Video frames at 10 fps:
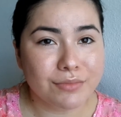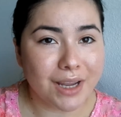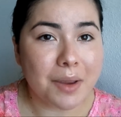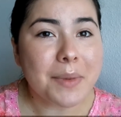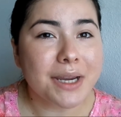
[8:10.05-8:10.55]

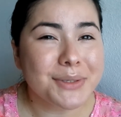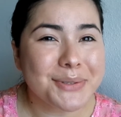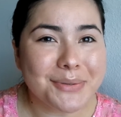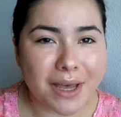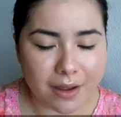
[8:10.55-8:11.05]
I might
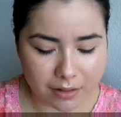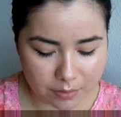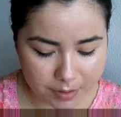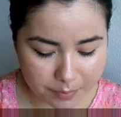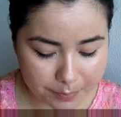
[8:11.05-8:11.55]
do that a little
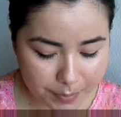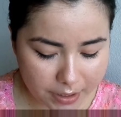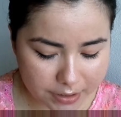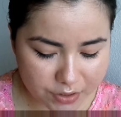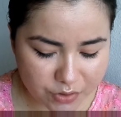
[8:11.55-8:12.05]
bit,
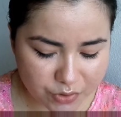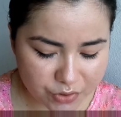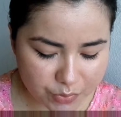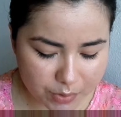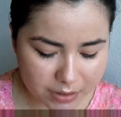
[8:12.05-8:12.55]
but you
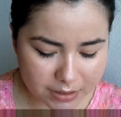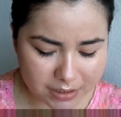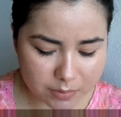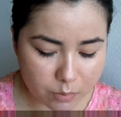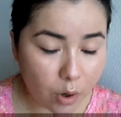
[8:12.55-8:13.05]
just want the
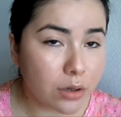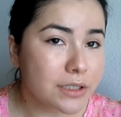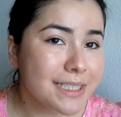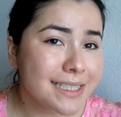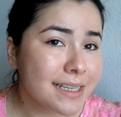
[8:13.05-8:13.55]

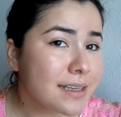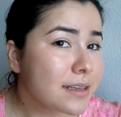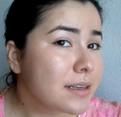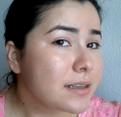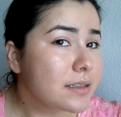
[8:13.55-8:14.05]
smallest
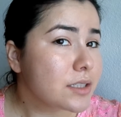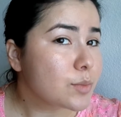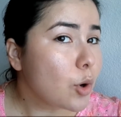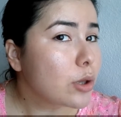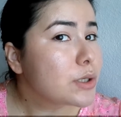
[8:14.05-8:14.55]

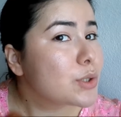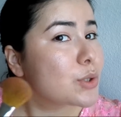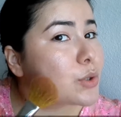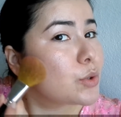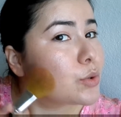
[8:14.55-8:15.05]

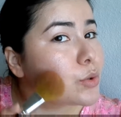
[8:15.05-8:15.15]
because